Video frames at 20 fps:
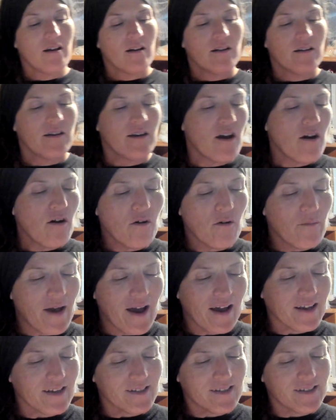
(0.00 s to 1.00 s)
No,
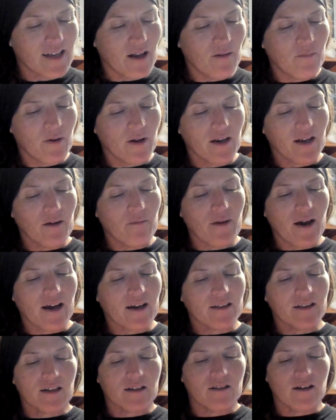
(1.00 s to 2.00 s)
Maggie said, putting it back
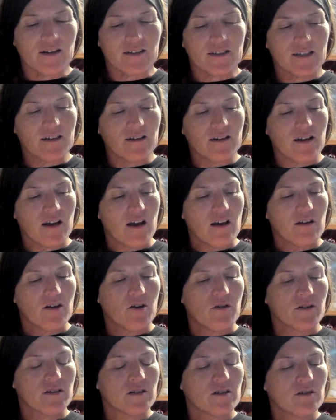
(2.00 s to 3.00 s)
in the closet.
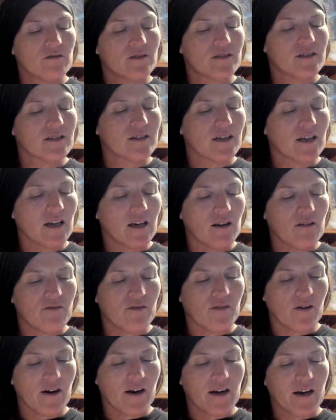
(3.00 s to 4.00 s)
You are too skinny
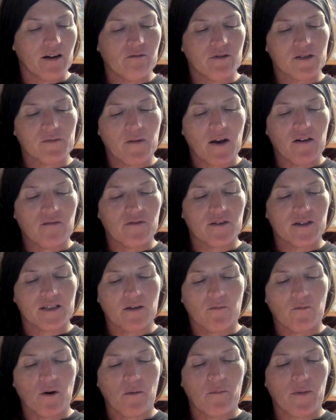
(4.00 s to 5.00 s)
for it. It was made for
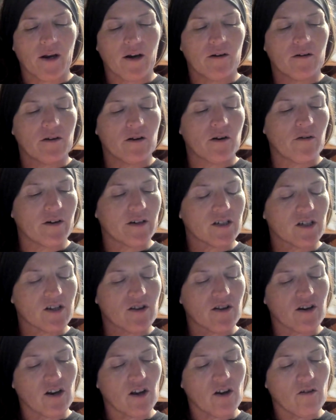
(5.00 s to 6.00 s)
someone better nourished
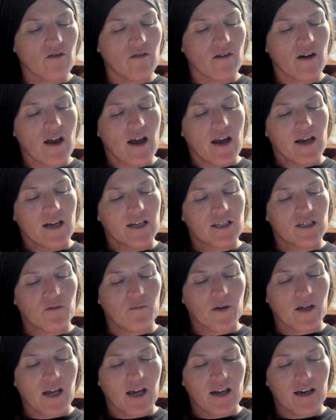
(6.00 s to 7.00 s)
than you. And she
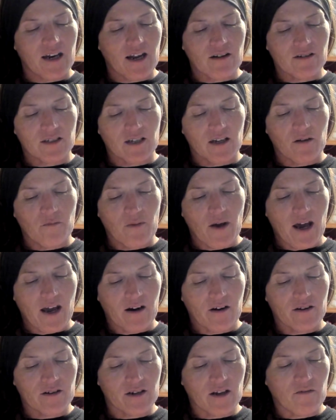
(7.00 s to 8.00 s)
began now to
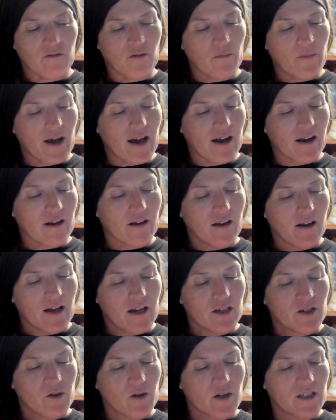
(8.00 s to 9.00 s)
unpack her duffel bag,
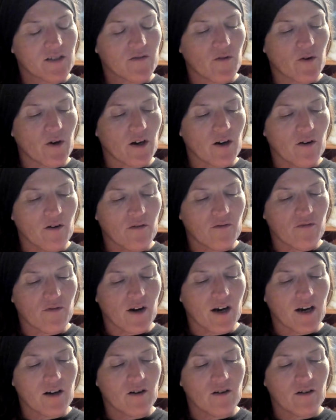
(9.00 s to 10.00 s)
transferring her
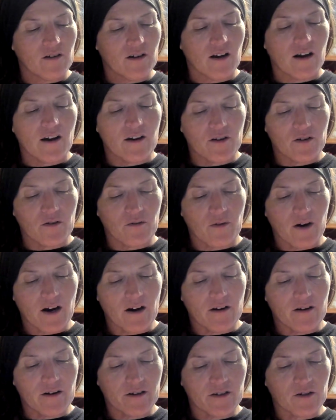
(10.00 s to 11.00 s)
frayed
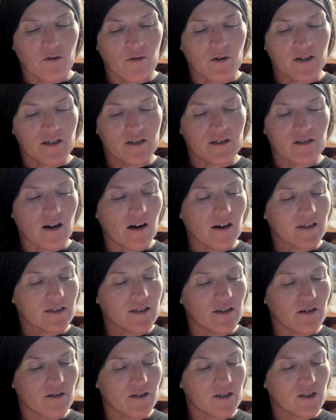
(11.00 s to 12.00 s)
underwear, her torn socks,
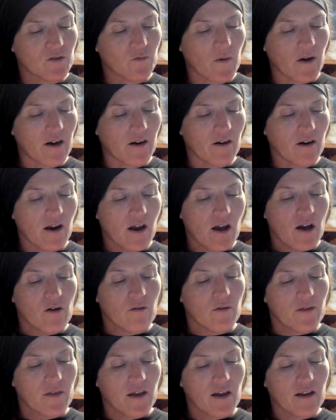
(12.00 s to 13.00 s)
and her sweater
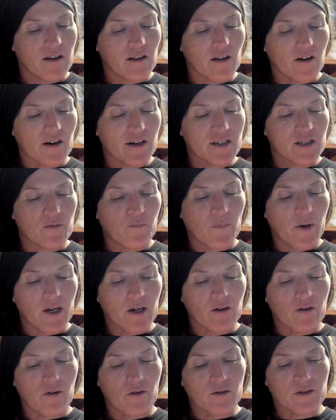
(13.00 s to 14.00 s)
with the enlarged
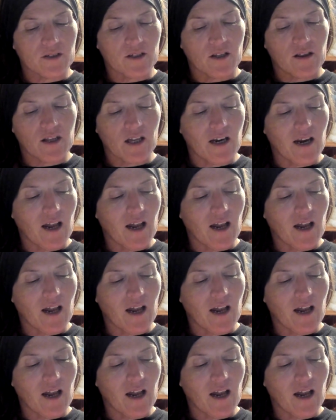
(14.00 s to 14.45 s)
buttonholes and thin